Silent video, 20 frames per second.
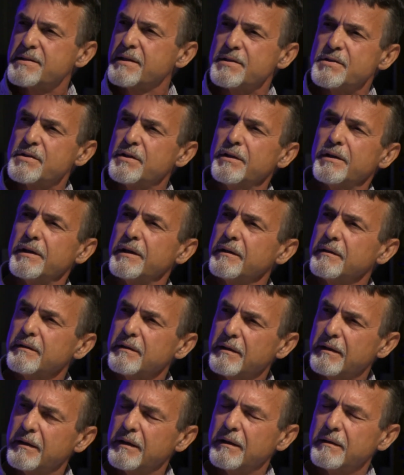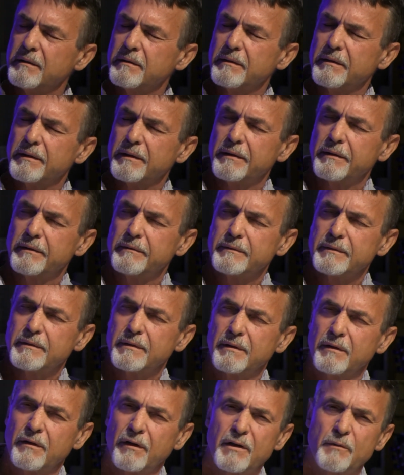it's a journey. And a
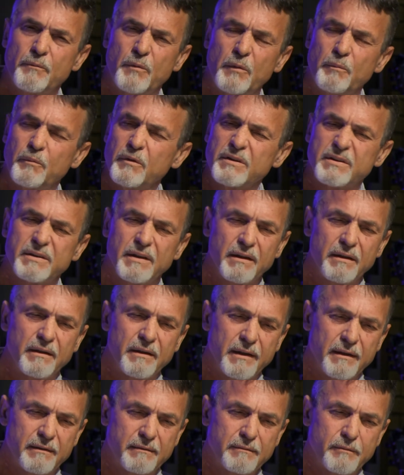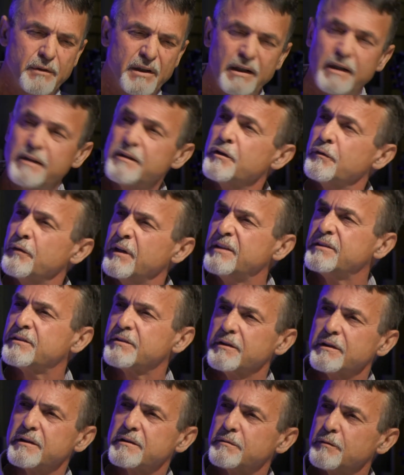lot of people say that when in the
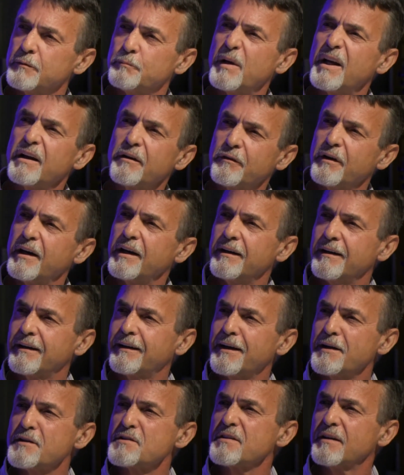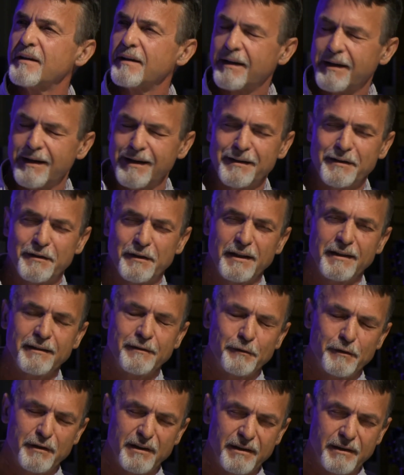research with pancreatic cancer, I can tell
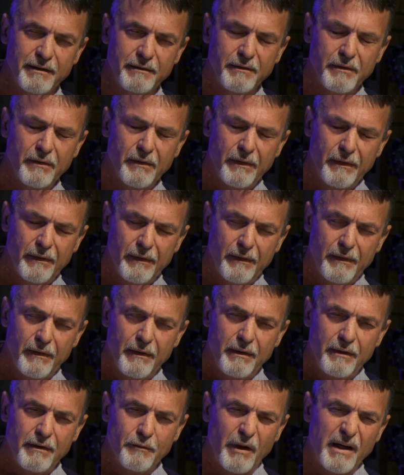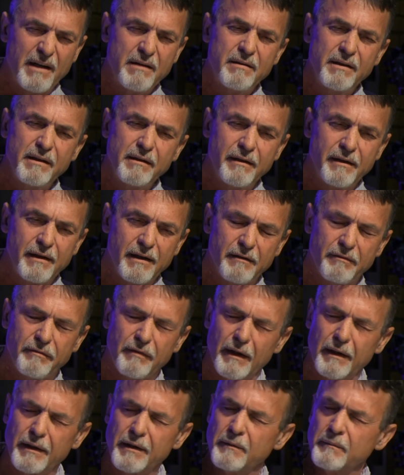you the one thing that I
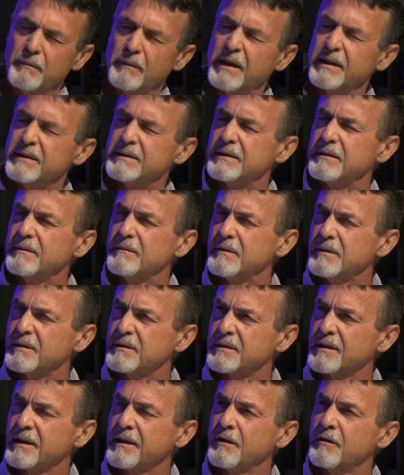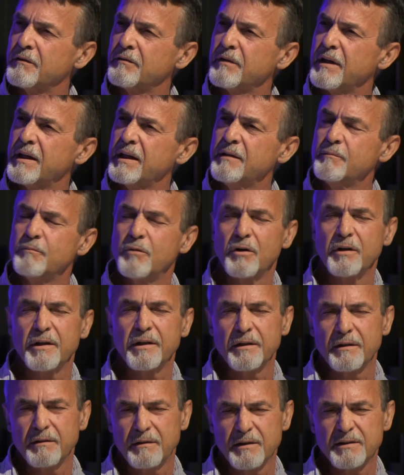found amazing was that of
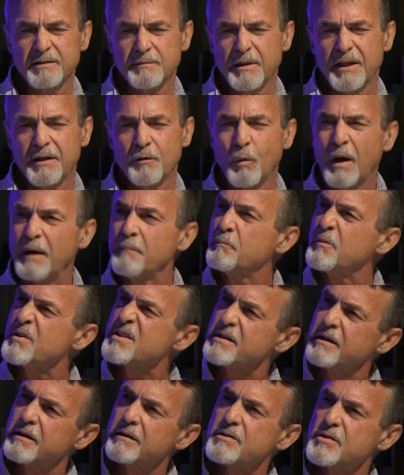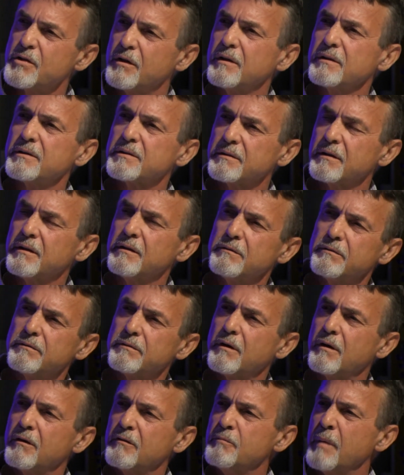anybody, there's about a 1% chance
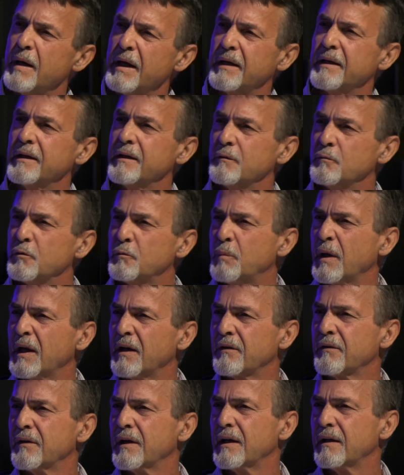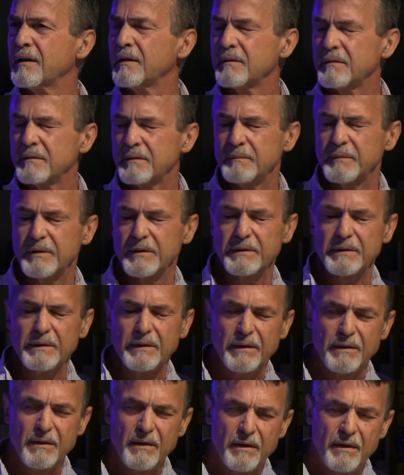of making it with pancreatic, to be honest.
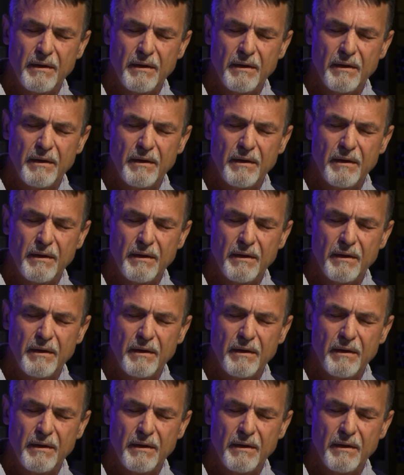